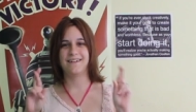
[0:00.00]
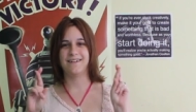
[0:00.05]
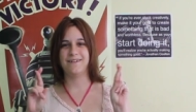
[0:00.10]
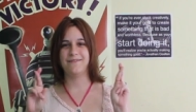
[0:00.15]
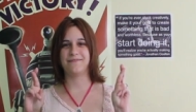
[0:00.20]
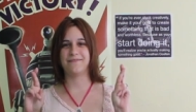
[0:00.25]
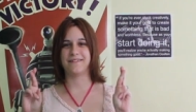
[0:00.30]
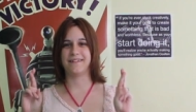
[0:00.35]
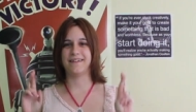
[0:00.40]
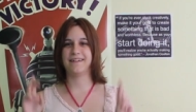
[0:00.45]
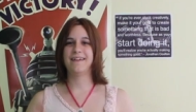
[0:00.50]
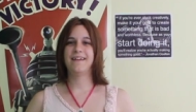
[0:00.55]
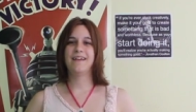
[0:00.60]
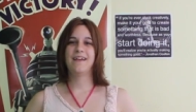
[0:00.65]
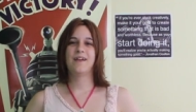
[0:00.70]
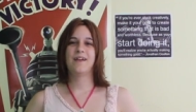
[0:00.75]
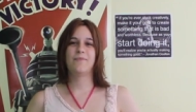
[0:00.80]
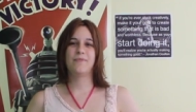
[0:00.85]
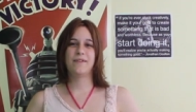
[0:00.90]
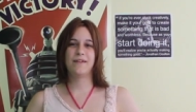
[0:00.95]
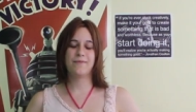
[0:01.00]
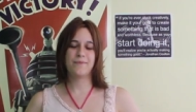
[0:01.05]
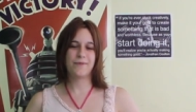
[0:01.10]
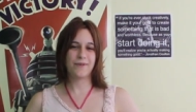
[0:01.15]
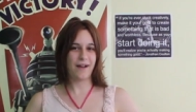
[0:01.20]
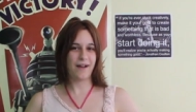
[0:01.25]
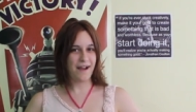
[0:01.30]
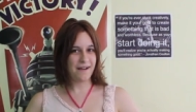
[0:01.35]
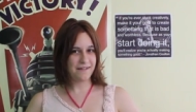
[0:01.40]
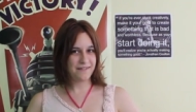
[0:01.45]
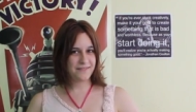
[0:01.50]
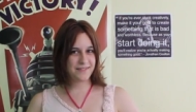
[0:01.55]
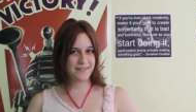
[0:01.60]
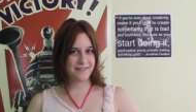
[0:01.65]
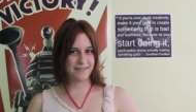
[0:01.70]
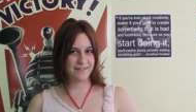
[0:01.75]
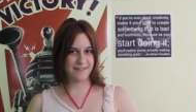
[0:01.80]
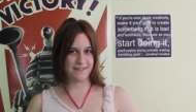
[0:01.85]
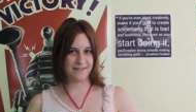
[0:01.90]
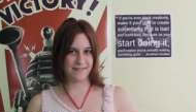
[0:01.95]
hopefully, be more out of
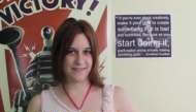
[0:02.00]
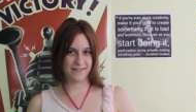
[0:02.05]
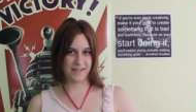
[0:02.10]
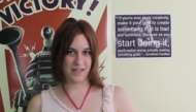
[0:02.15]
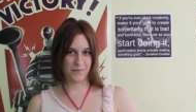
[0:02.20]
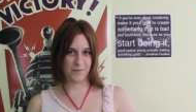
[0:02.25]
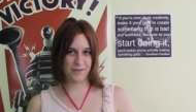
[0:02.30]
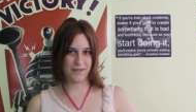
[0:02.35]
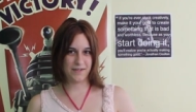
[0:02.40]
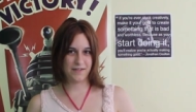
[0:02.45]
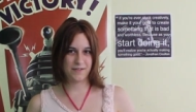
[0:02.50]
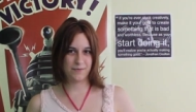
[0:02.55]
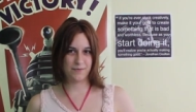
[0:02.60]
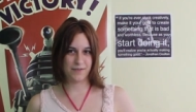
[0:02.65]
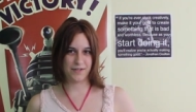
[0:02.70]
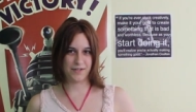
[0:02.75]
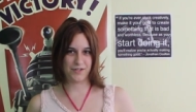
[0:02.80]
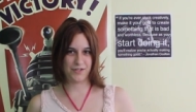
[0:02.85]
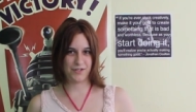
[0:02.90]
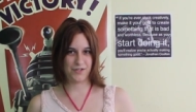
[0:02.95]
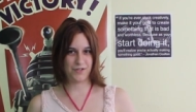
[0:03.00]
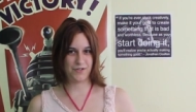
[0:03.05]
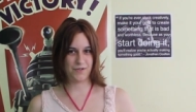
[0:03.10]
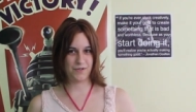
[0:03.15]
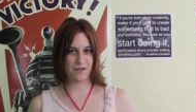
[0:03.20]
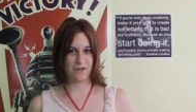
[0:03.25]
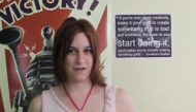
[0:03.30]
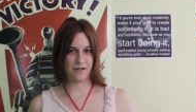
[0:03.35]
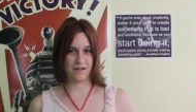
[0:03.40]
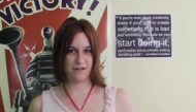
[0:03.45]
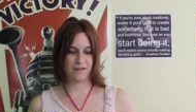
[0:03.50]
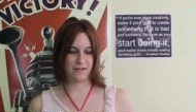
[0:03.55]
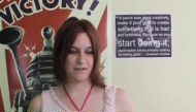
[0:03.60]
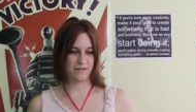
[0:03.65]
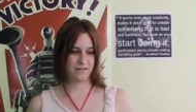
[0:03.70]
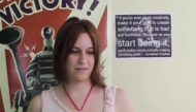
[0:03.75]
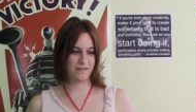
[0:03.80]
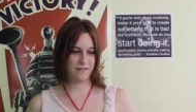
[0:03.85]
studio segments, which, uh,